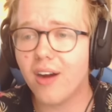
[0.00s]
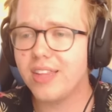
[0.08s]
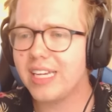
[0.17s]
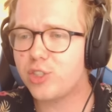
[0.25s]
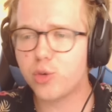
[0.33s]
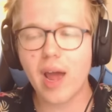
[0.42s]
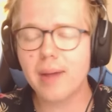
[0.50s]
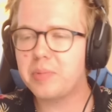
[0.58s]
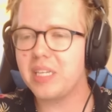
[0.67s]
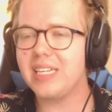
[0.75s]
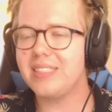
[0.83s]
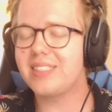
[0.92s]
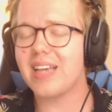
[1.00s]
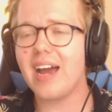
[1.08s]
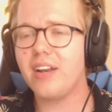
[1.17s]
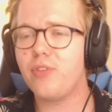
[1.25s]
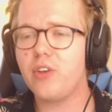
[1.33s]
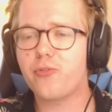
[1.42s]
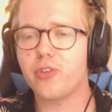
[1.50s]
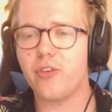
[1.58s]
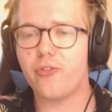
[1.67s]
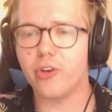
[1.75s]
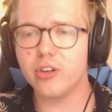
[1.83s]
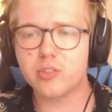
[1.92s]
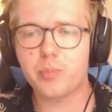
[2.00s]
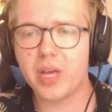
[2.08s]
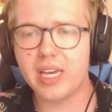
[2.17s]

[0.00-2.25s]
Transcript: Are they trapped in inside of it for the first